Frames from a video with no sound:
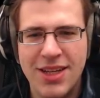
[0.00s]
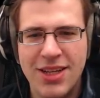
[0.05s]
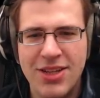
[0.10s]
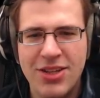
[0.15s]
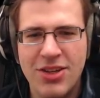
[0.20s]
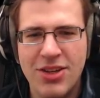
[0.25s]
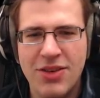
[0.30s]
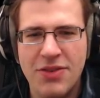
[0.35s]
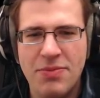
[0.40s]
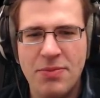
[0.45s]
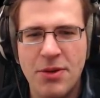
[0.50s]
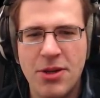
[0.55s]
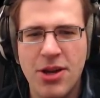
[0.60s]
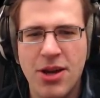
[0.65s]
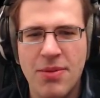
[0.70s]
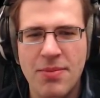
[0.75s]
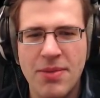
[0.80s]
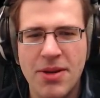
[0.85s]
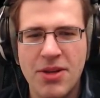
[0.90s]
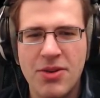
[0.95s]
You have
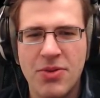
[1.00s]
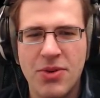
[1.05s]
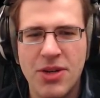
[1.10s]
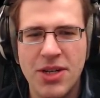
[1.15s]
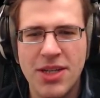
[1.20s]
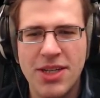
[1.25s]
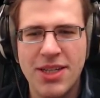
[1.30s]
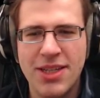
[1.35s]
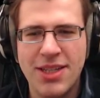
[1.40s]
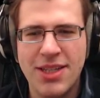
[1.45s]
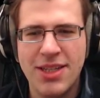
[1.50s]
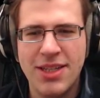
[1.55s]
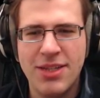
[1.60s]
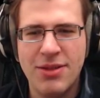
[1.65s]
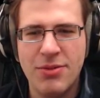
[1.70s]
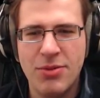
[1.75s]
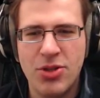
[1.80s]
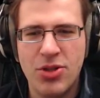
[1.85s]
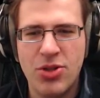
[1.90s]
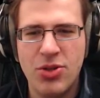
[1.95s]
become acquaintances
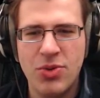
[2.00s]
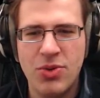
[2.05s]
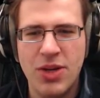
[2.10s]
with Shu